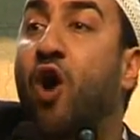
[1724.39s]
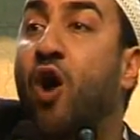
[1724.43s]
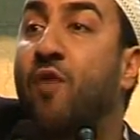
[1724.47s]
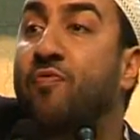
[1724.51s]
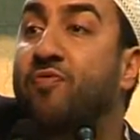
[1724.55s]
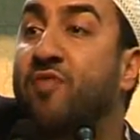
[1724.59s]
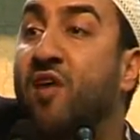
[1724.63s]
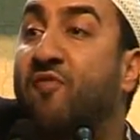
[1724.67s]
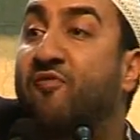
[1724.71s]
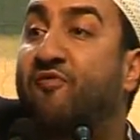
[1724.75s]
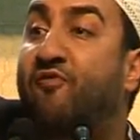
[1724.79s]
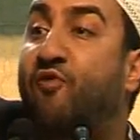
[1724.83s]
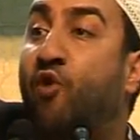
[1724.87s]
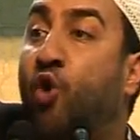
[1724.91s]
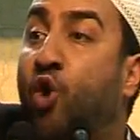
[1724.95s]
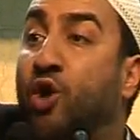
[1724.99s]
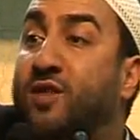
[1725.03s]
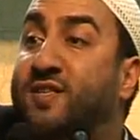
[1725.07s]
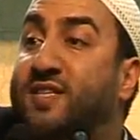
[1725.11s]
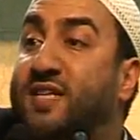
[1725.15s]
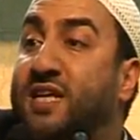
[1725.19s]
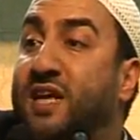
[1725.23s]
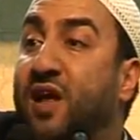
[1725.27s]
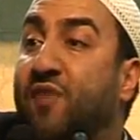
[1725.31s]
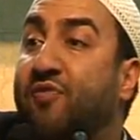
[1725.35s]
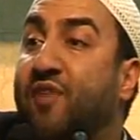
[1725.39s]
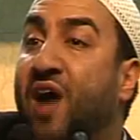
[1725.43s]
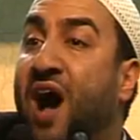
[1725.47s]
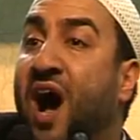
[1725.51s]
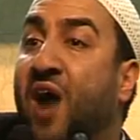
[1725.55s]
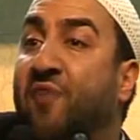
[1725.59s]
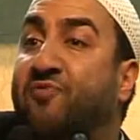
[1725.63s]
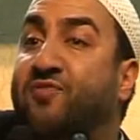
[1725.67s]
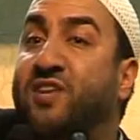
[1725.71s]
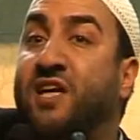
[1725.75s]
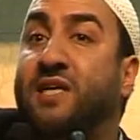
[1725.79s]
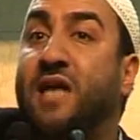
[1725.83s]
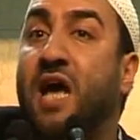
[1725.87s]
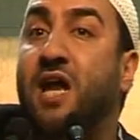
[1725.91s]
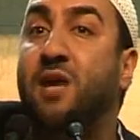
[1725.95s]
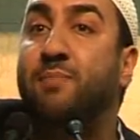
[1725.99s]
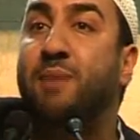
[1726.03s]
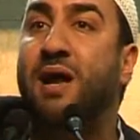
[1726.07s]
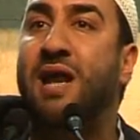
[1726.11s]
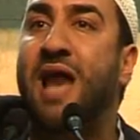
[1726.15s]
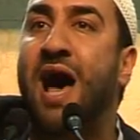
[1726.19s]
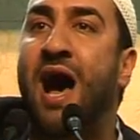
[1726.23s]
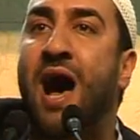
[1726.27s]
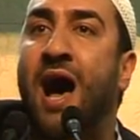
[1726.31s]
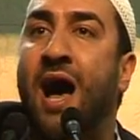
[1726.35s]
on the 40th after
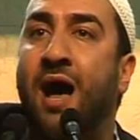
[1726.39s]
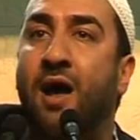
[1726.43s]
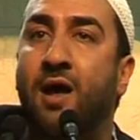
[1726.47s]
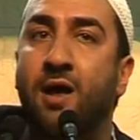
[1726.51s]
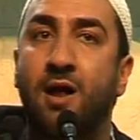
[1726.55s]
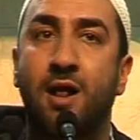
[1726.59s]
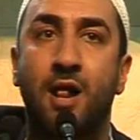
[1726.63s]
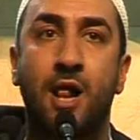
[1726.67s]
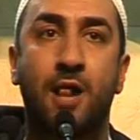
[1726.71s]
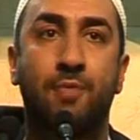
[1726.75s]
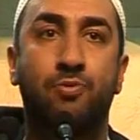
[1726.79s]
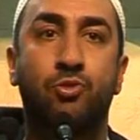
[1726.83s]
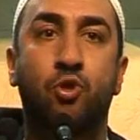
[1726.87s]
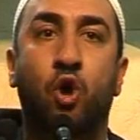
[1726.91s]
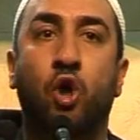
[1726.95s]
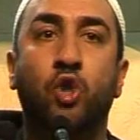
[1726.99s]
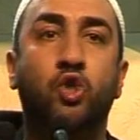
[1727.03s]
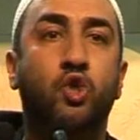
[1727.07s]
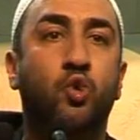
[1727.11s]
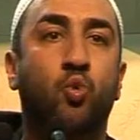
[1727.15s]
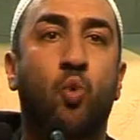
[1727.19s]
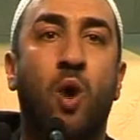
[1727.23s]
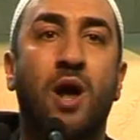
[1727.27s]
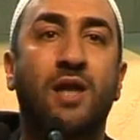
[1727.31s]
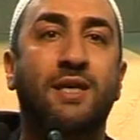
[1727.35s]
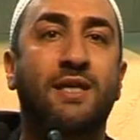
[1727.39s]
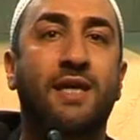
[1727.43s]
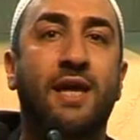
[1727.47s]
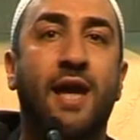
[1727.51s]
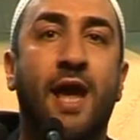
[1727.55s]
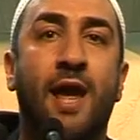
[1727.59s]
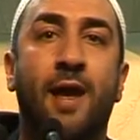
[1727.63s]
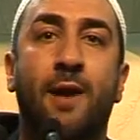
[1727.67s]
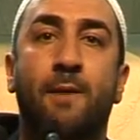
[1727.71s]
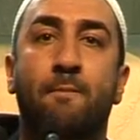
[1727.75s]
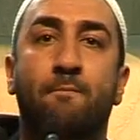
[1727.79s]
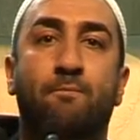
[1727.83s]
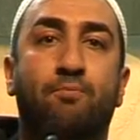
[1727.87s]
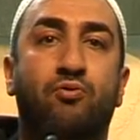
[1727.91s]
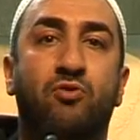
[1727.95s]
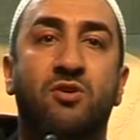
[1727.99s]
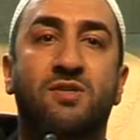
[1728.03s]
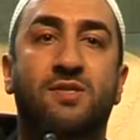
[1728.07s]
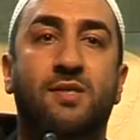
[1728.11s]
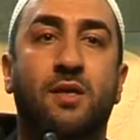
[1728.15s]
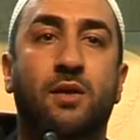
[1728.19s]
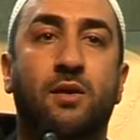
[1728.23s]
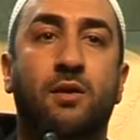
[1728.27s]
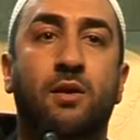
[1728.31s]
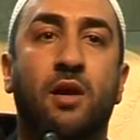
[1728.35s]
Karbala, not 1 year in
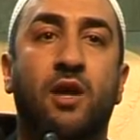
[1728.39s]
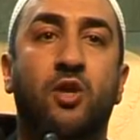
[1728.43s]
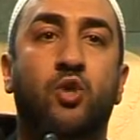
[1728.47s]
prison.